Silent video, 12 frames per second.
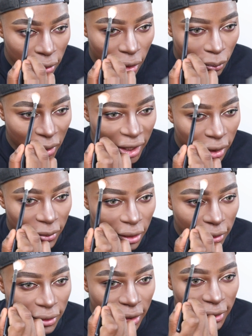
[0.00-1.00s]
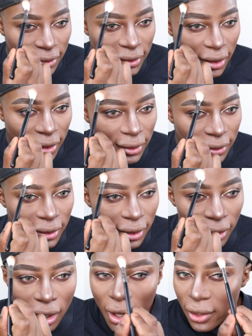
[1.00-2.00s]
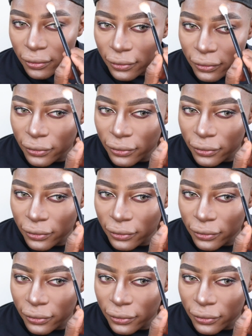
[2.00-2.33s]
The pigment on this is life.